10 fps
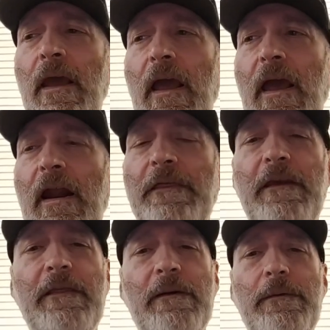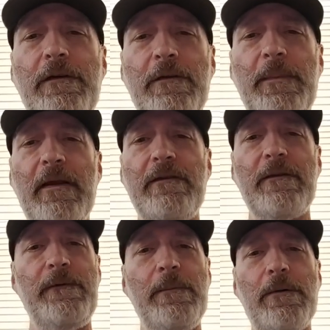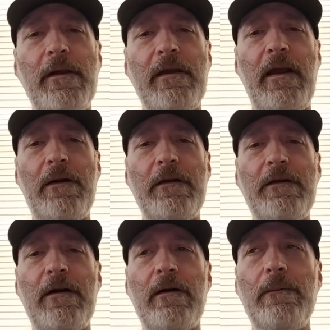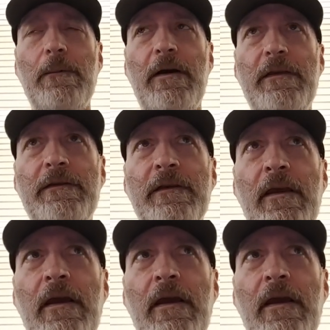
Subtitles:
and I think that was just because the viewpoint character was